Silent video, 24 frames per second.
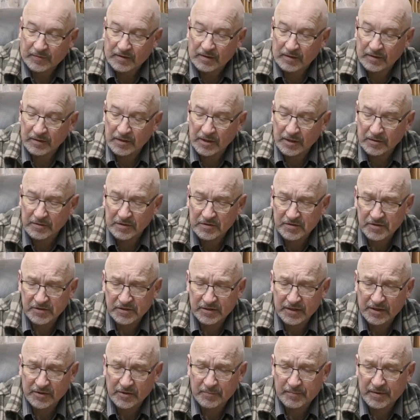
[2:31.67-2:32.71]
Now this is
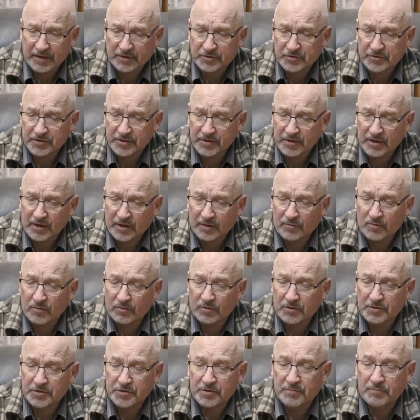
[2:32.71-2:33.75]
another battery called
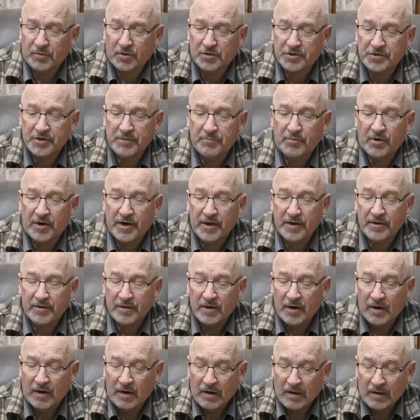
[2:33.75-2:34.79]
a Jinboshi brand.
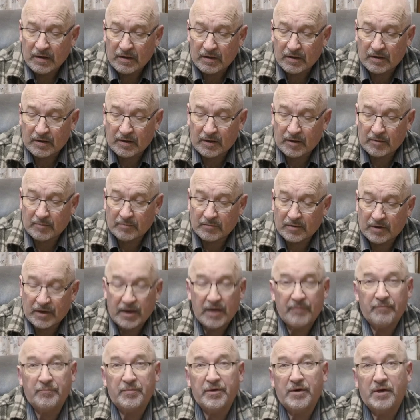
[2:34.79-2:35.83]
I
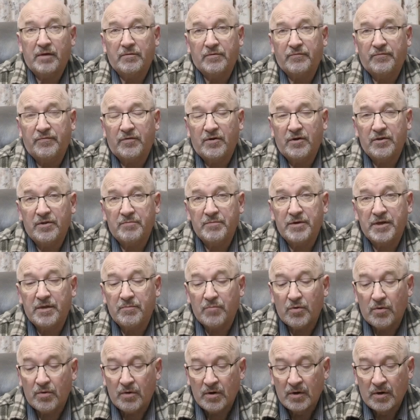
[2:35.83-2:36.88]
haven't been able to find them
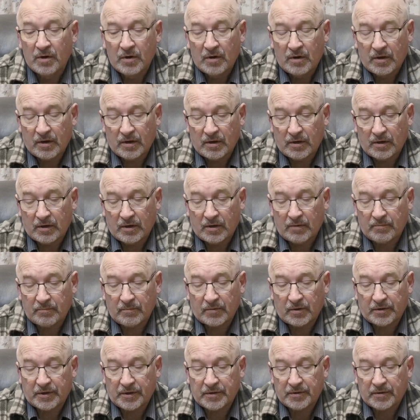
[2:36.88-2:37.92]
anymore.
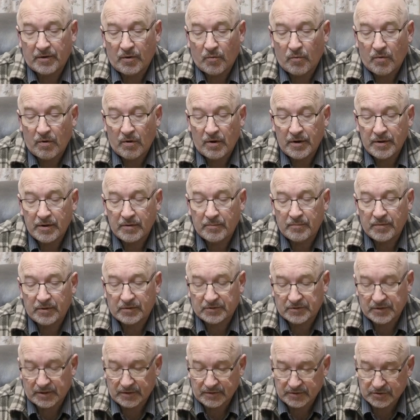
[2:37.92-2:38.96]
I don't know why,
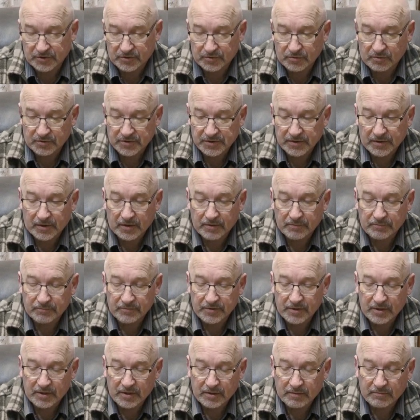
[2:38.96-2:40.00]
but this is also
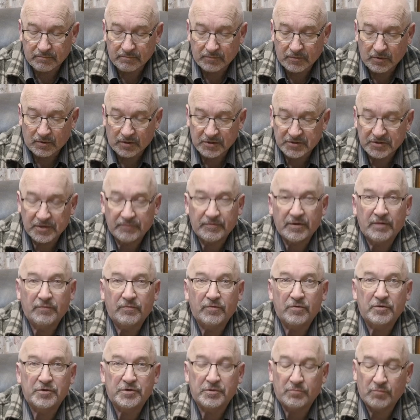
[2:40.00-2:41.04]
the 970
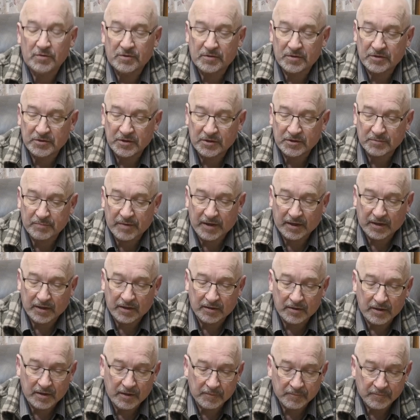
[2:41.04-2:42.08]
version with the 6-pack in
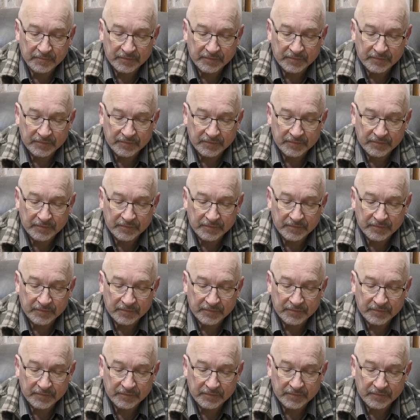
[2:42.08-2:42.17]
there.